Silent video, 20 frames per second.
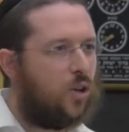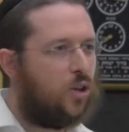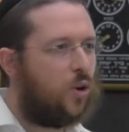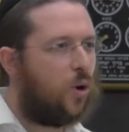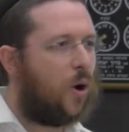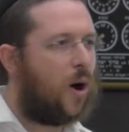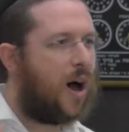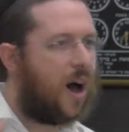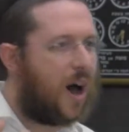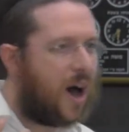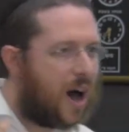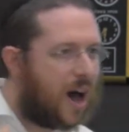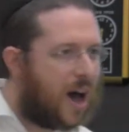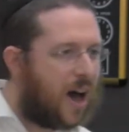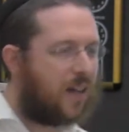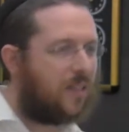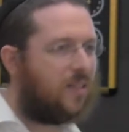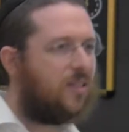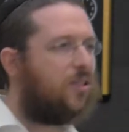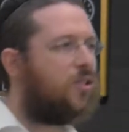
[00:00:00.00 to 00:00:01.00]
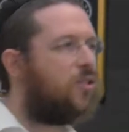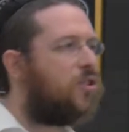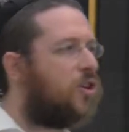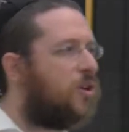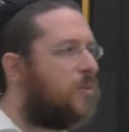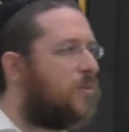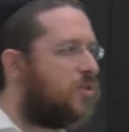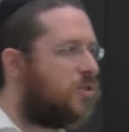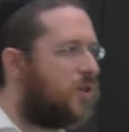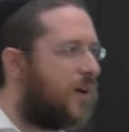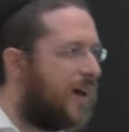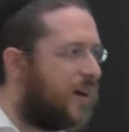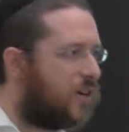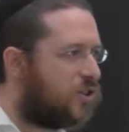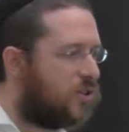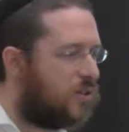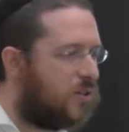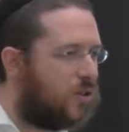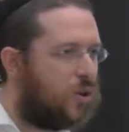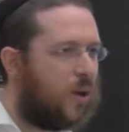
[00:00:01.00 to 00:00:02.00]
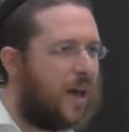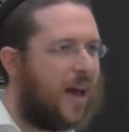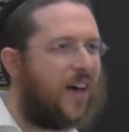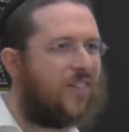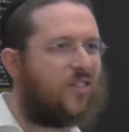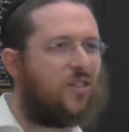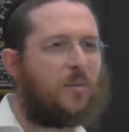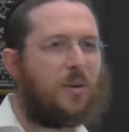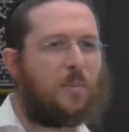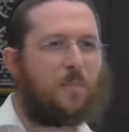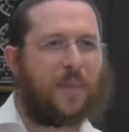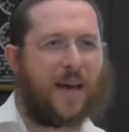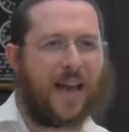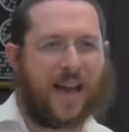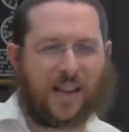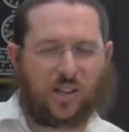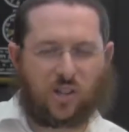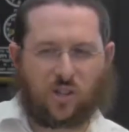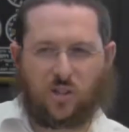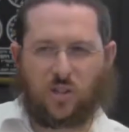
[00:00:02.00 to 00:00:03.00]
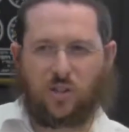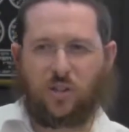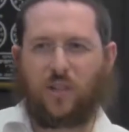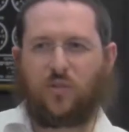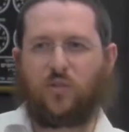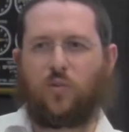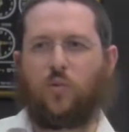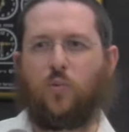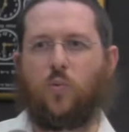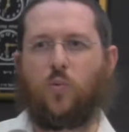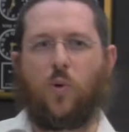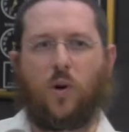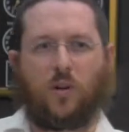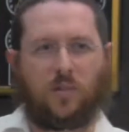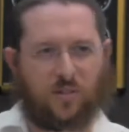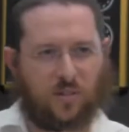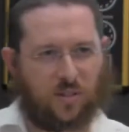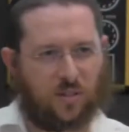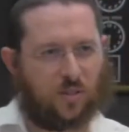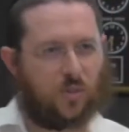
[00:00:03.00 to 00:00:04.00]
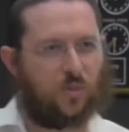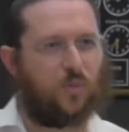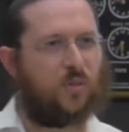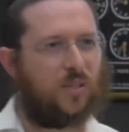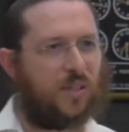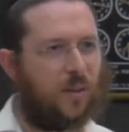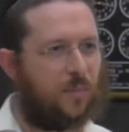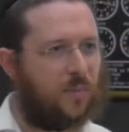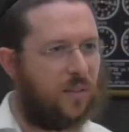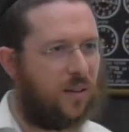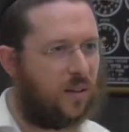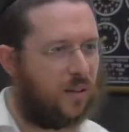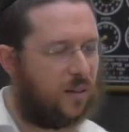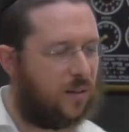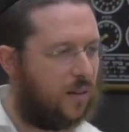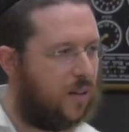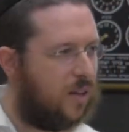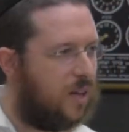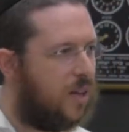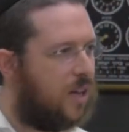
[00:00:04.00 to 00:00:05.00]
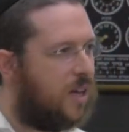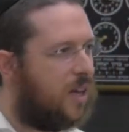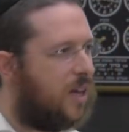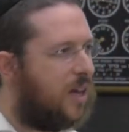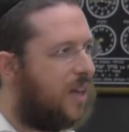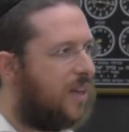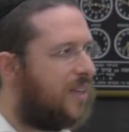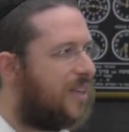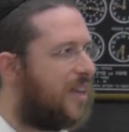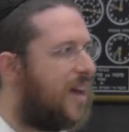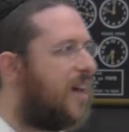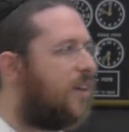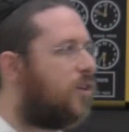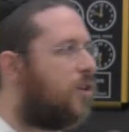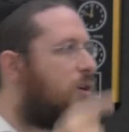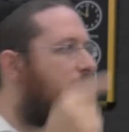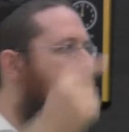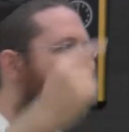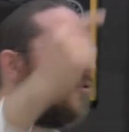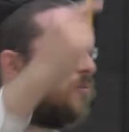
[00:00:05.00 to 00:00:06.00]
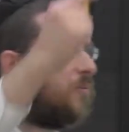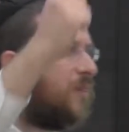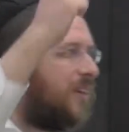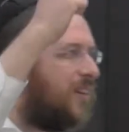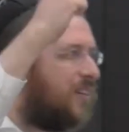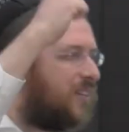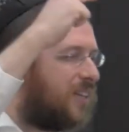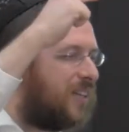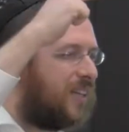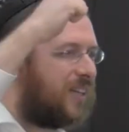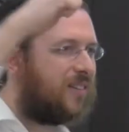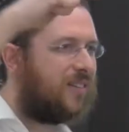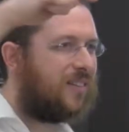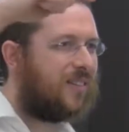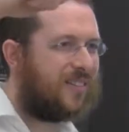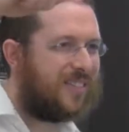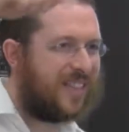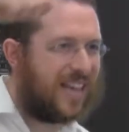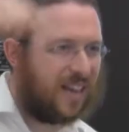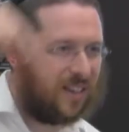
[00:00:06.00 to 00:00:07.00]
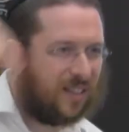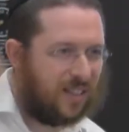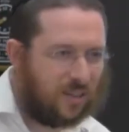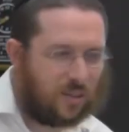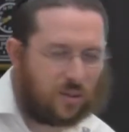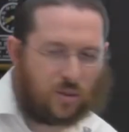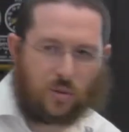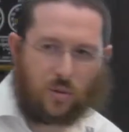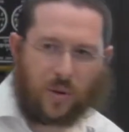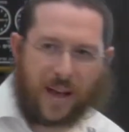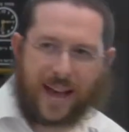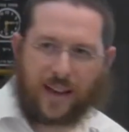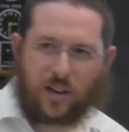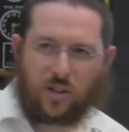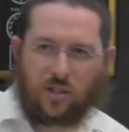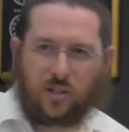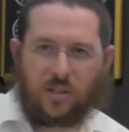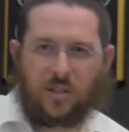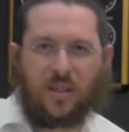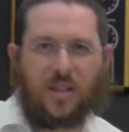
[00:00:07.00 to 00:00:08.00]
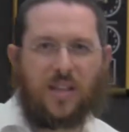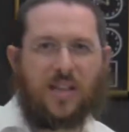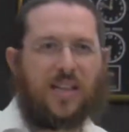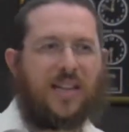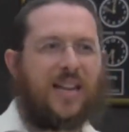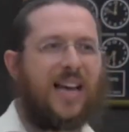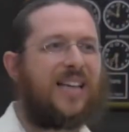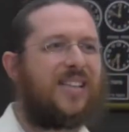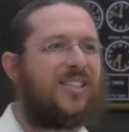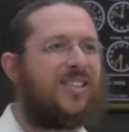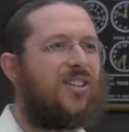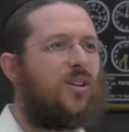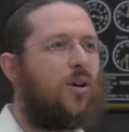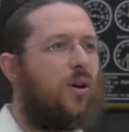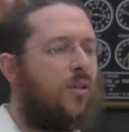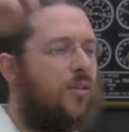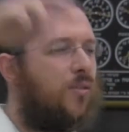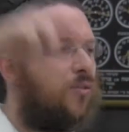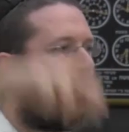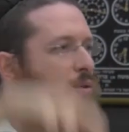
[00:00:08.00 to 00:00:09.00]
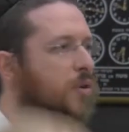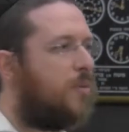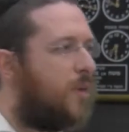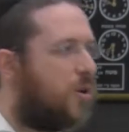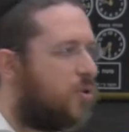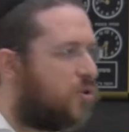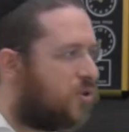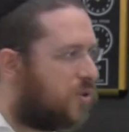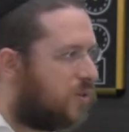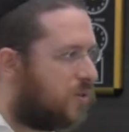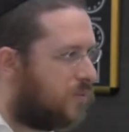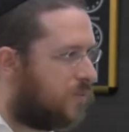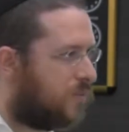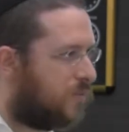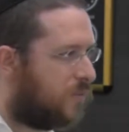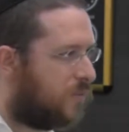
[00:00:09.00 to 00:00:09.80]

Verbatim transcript: Your heart determines your action. You have to be passionate, you have to want to do something. It can't go from intellect down into action, it has to go through emotion.